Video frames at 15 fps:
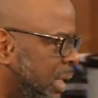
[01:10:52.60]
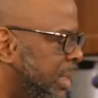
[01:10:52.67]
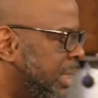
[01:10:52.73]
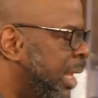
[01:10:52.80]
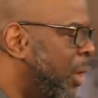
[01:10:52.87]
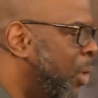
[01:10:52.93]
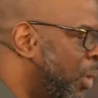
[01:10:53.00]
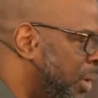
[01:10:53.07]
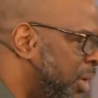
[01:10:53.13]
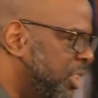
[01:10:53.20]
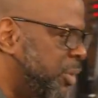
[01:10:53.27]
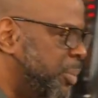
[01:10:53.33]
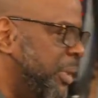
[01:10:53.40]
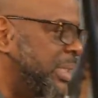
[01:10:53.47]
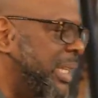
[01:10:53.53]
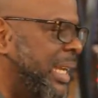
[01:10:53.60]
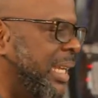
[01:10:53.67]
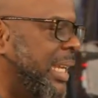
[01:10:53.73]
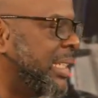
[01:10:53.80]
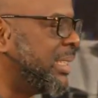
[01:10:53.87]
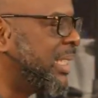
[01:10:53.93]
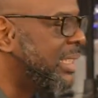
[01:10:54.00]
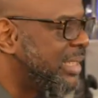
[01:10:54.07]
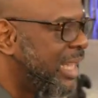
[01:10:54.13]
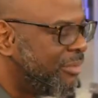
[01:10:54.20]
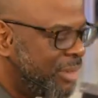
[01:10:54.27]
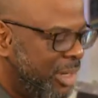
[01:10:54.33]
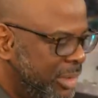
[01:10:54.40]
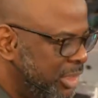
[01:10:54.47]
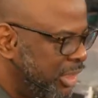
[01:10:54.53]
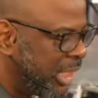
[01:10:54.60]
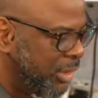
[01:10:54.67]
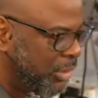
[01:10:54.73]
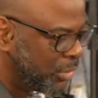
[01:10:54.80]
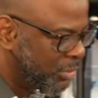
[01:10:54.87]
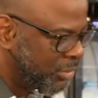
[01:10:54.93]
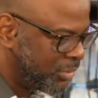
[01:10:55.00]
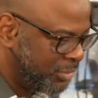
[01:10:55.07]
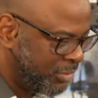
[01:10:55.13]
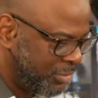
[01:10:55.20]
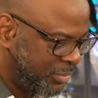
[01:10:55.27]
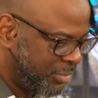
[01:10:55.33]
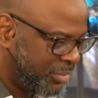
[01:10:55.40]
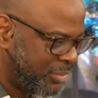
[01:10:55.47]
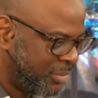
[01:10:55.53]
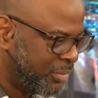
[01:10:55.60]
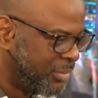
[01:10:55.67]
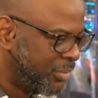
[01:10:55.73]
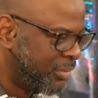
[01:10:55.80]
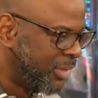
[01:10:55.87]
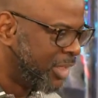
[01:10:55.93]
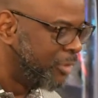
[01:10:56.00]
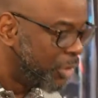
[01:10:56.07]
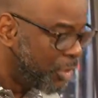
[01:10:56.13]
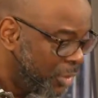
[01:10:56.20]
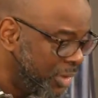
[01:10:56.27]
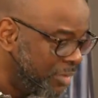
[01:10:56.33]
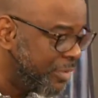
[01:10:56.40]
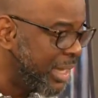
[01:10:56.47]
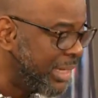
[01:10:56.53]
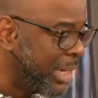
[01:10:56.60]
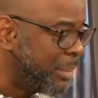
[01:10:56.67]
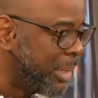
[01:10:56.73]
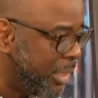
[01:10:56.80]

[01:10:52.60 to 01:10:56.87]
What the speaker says: The Holy Spirit and angels are very gentle. If you don't invite them, they